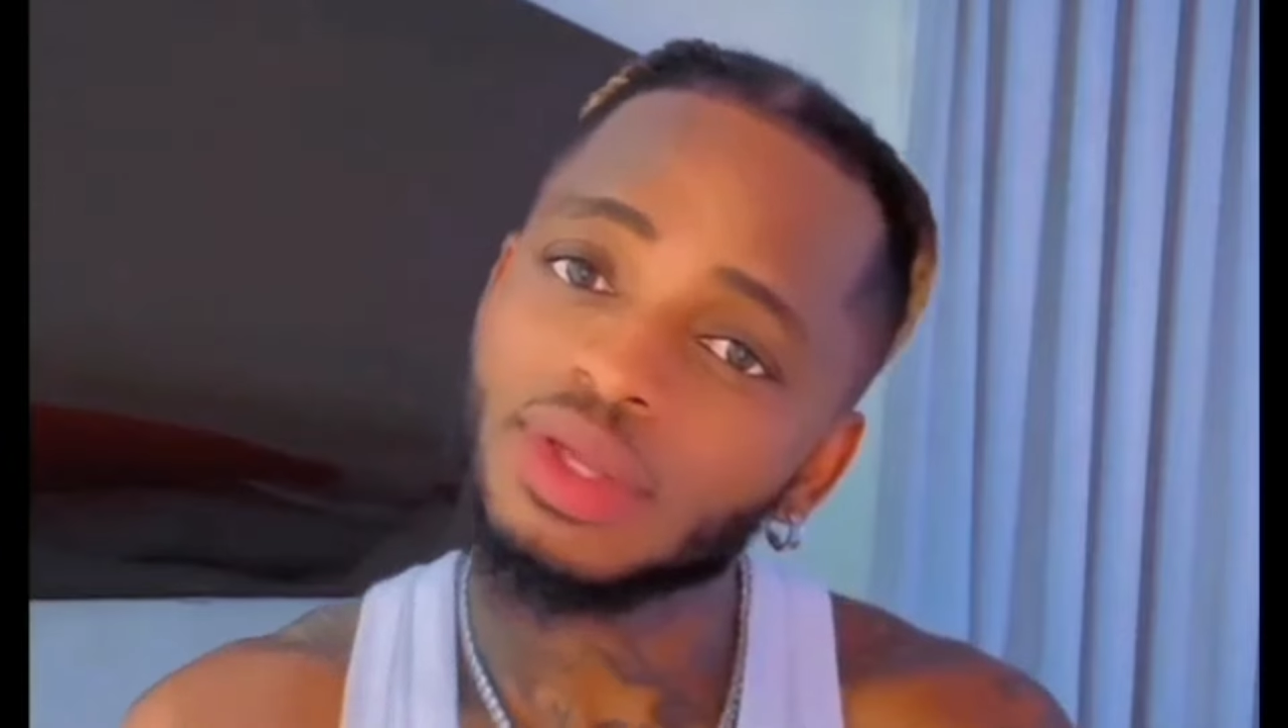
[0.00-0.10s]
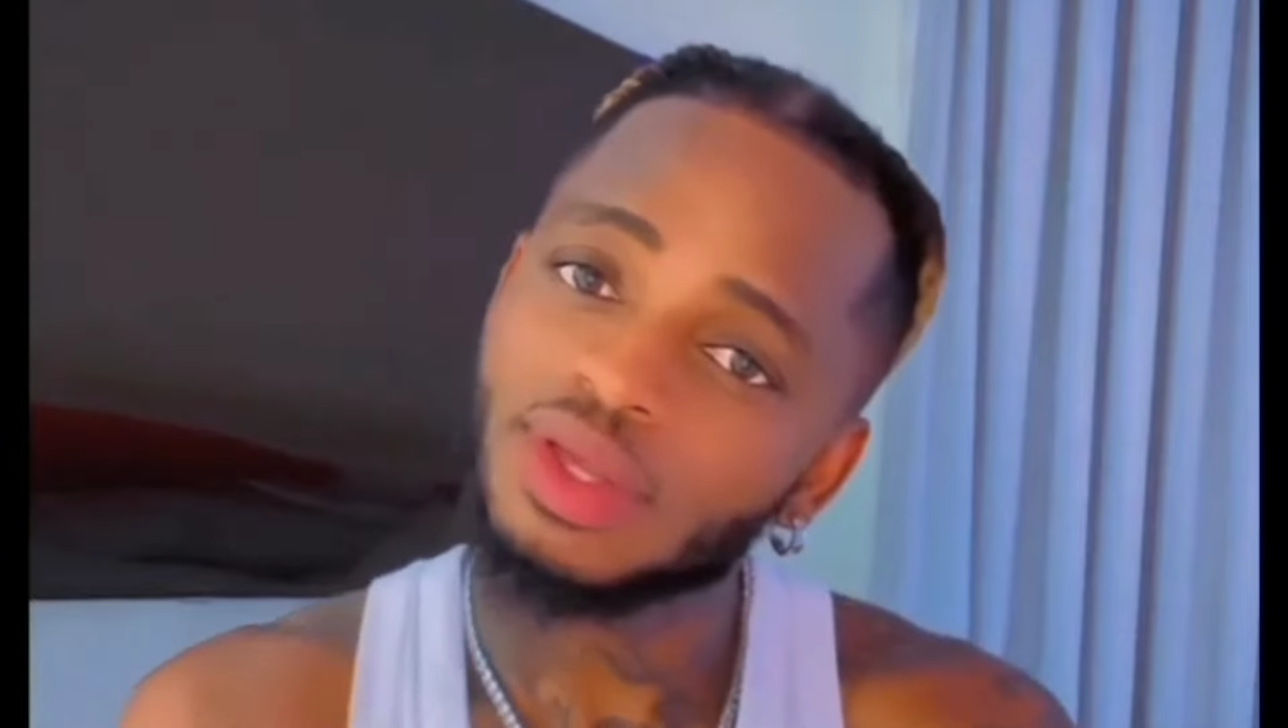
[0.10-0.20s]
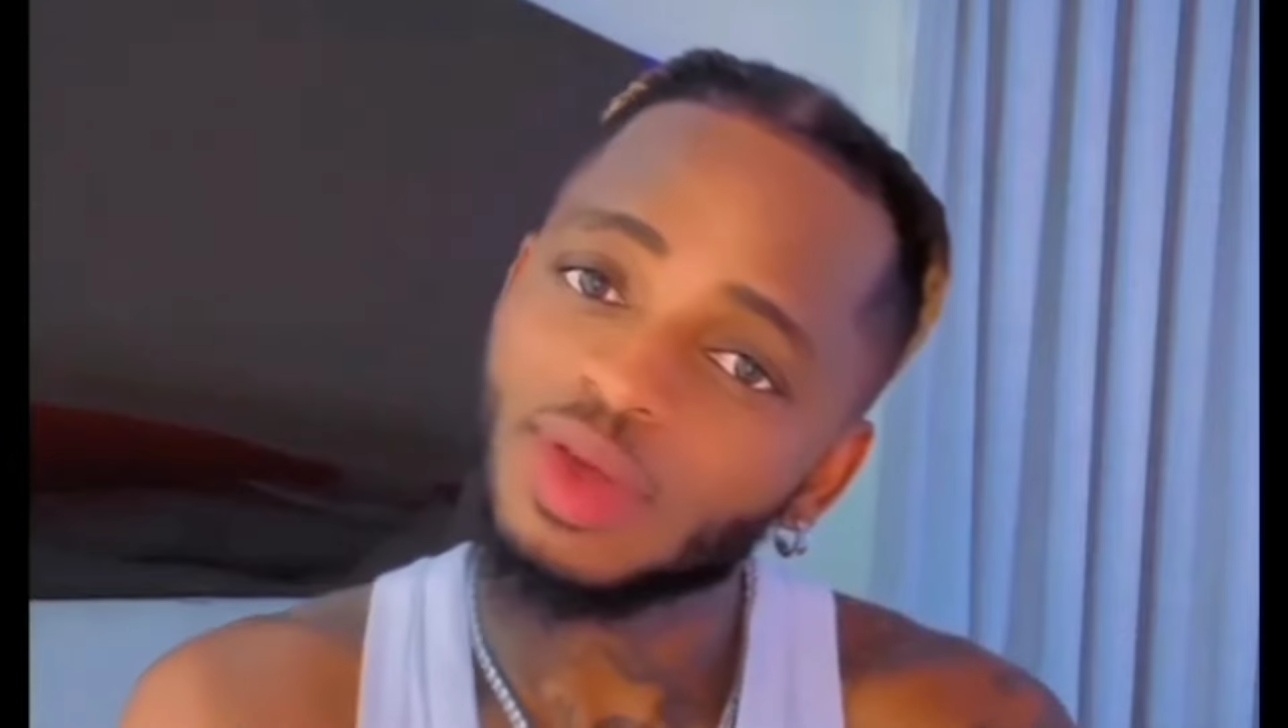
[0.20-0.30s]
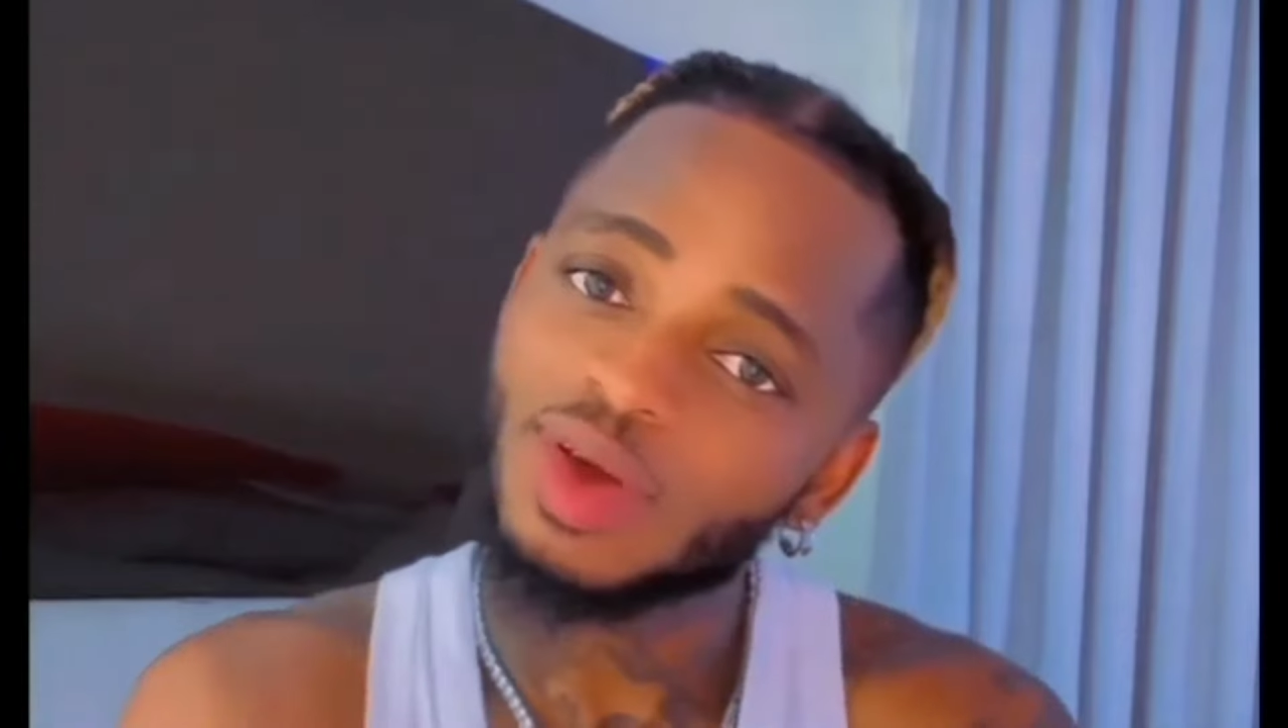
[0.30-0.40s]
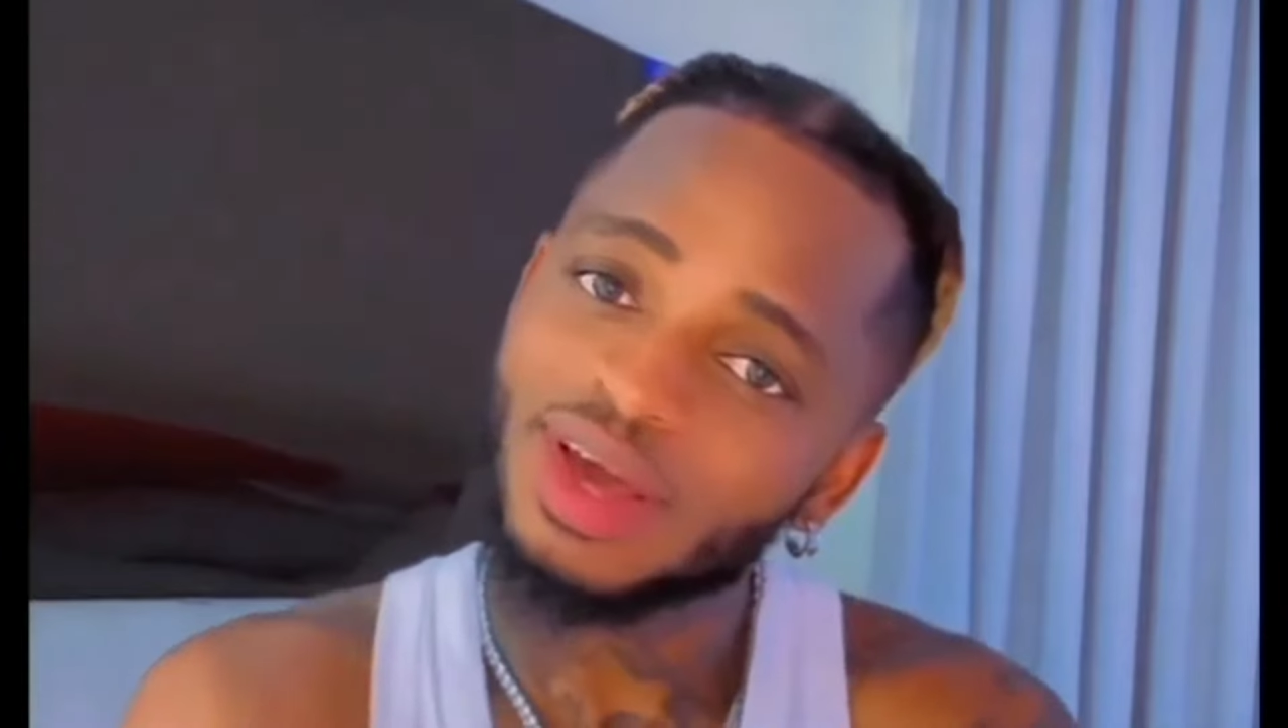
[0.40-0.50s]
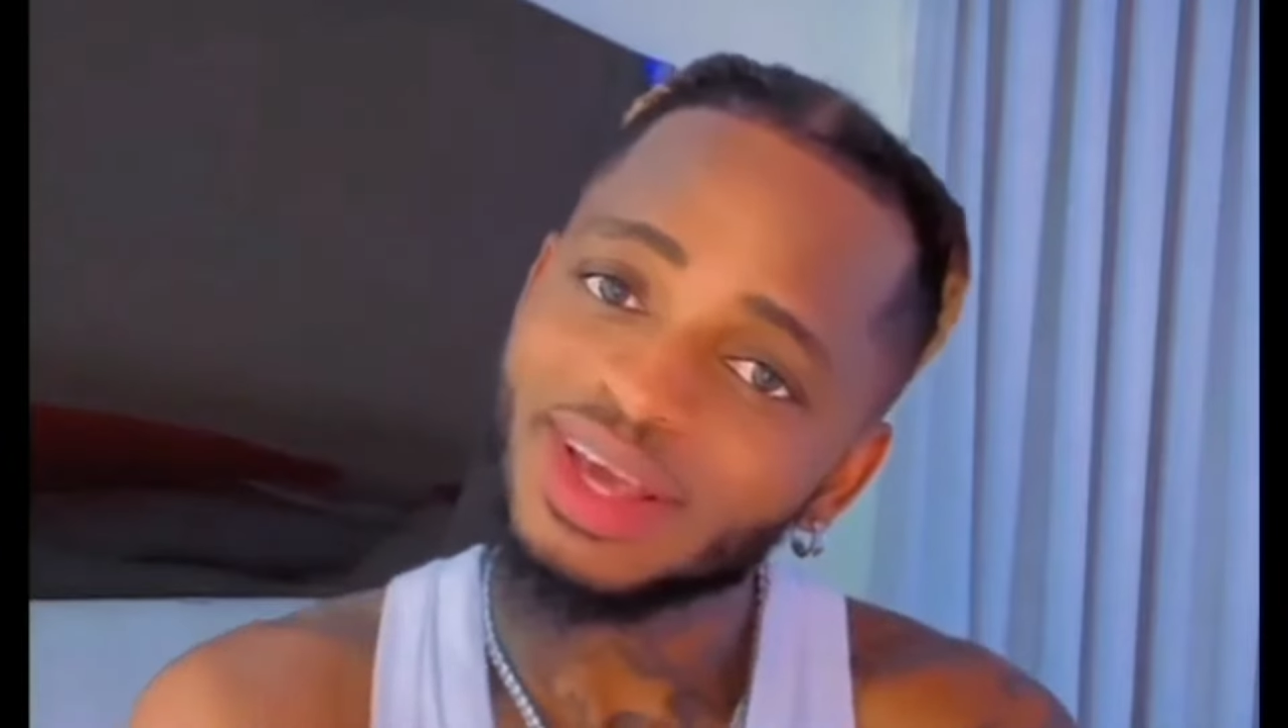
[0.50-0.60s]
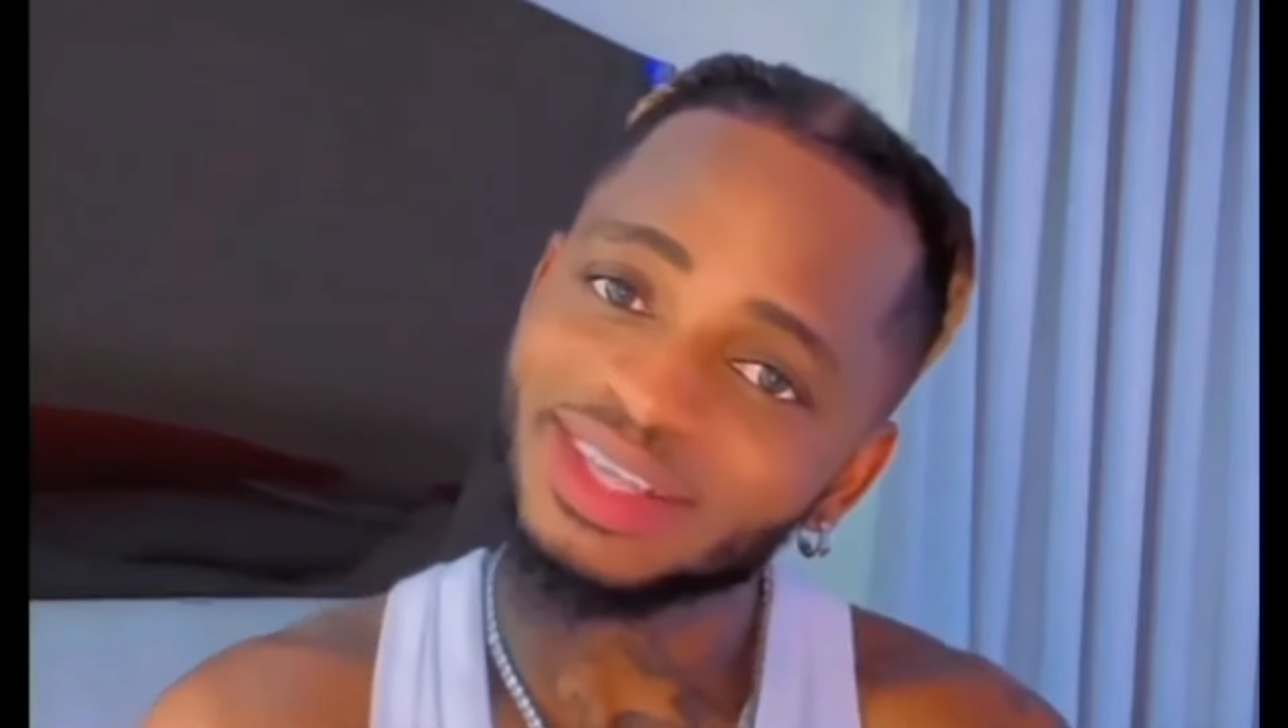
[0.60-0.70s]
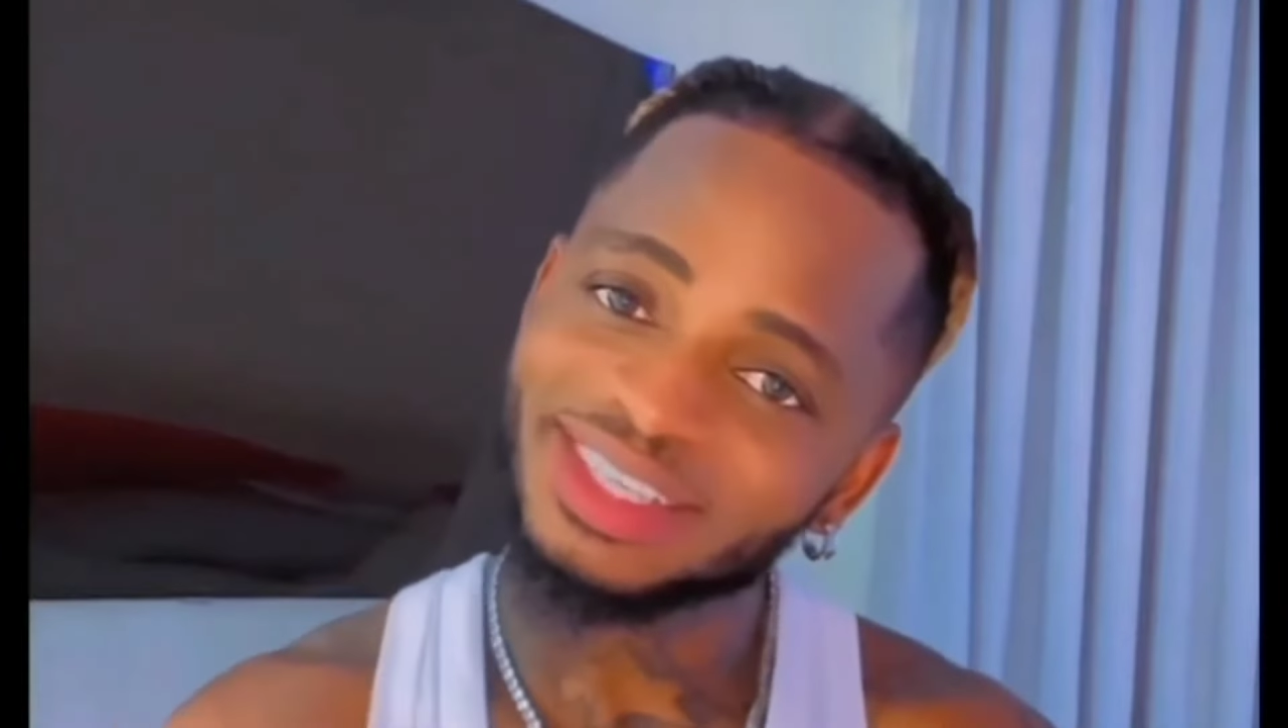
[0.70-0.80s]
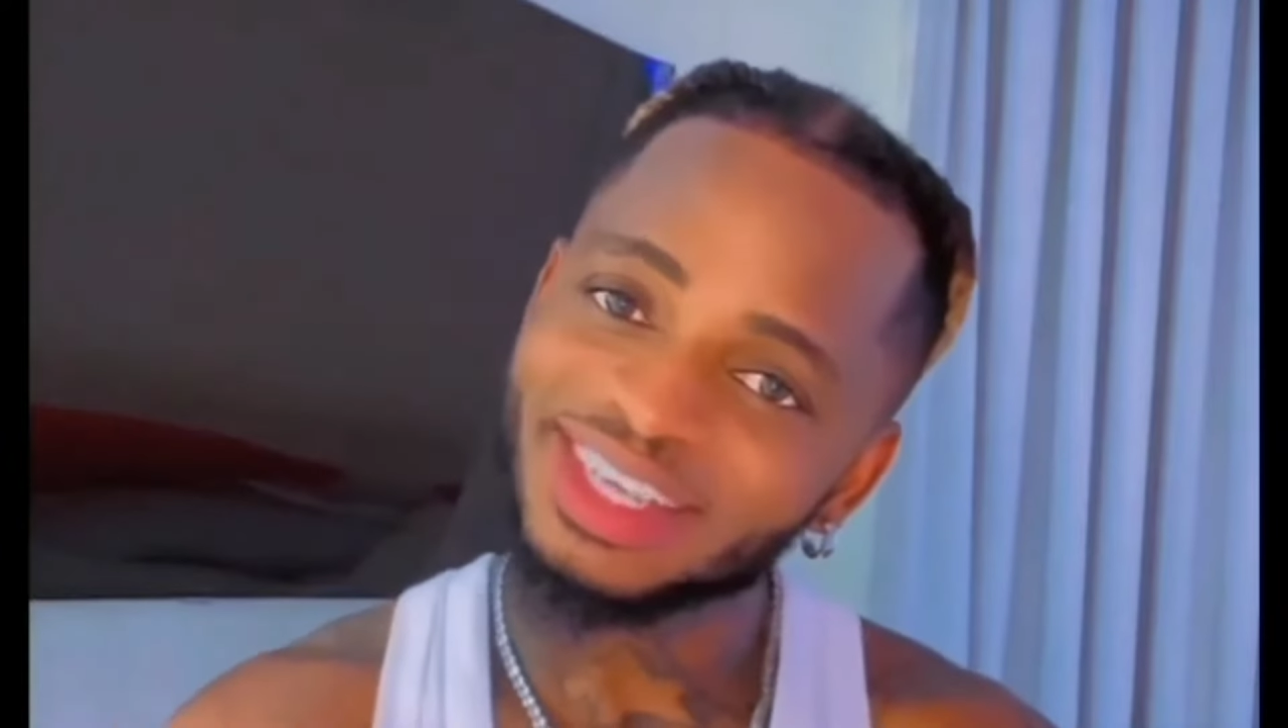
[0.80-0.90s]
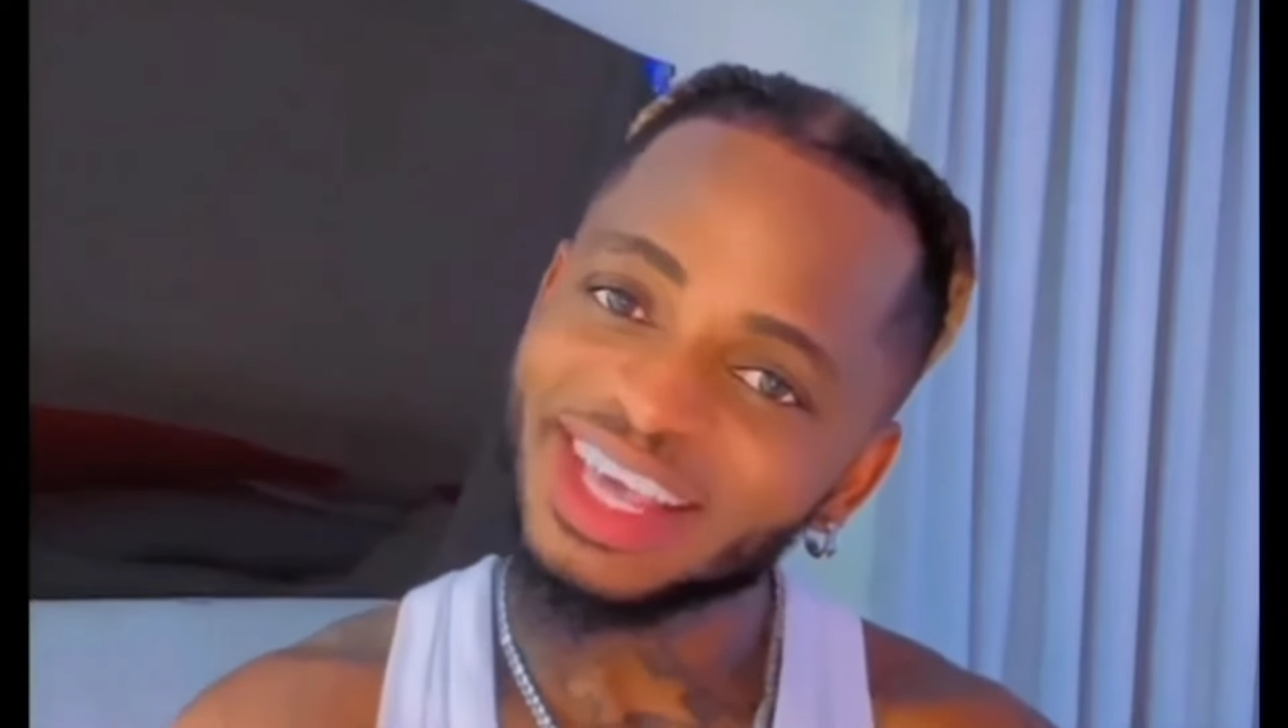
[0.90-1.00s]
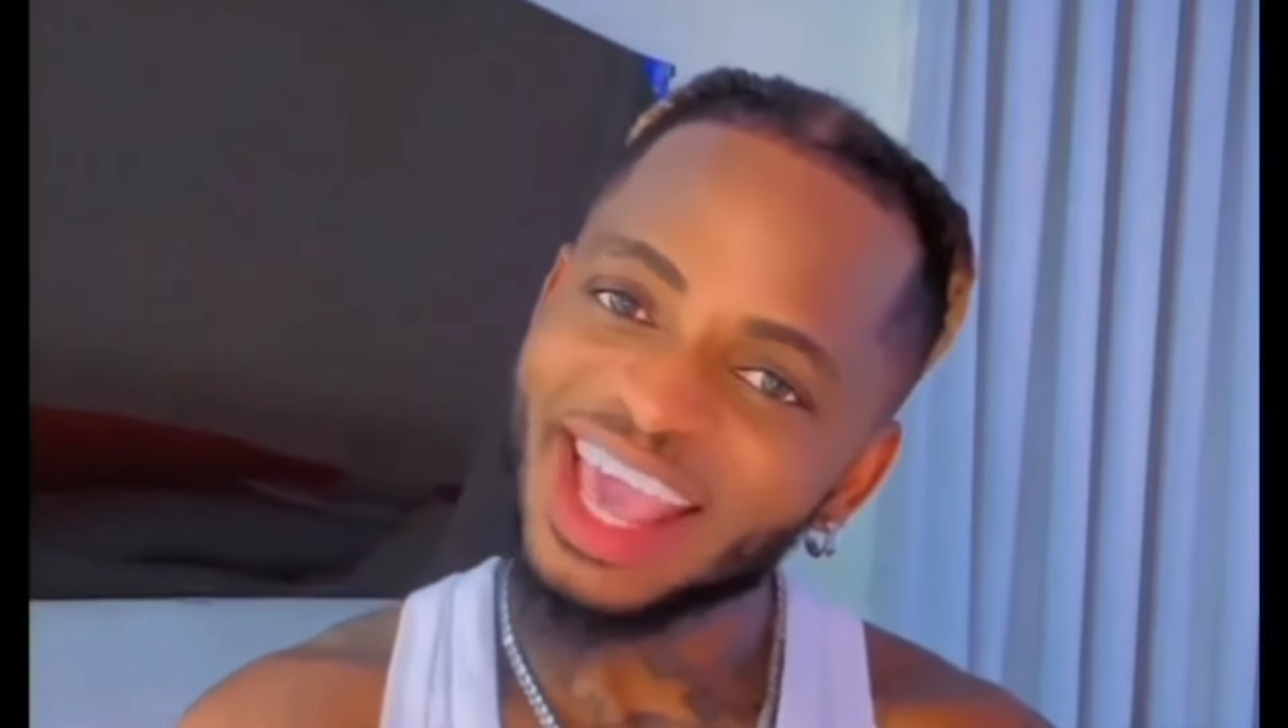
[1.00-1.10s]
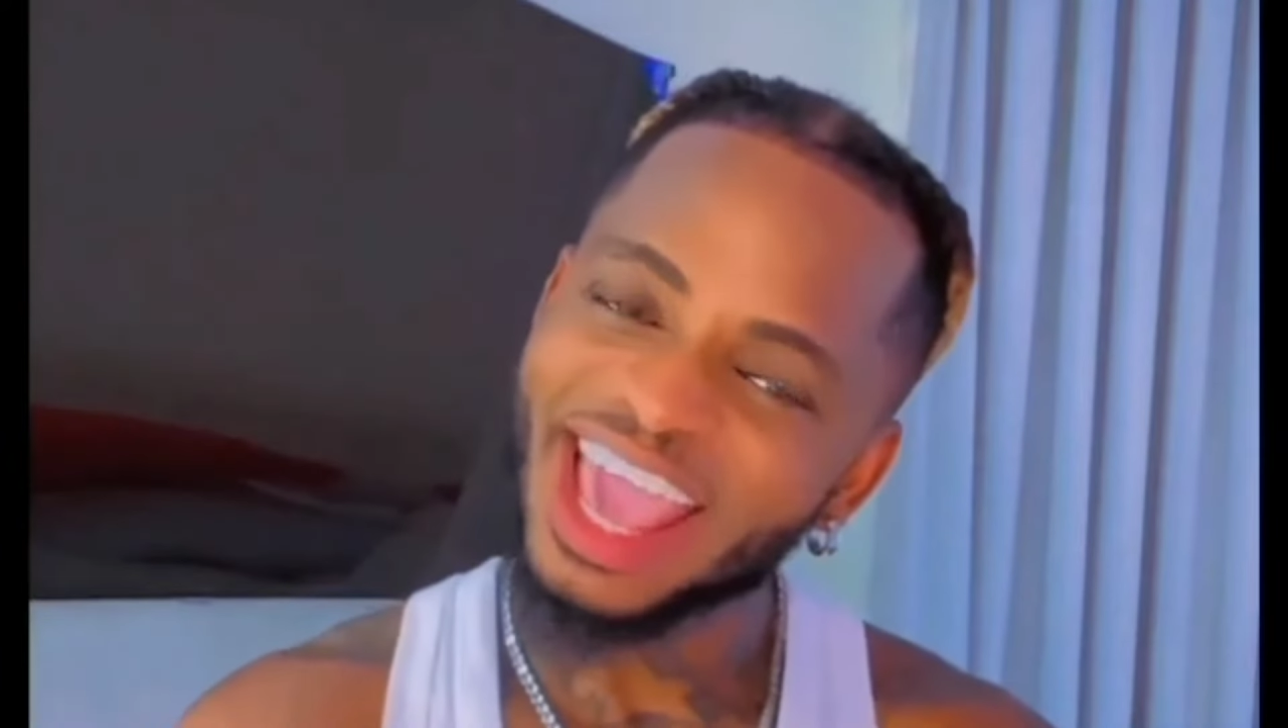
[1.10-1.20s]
any reason,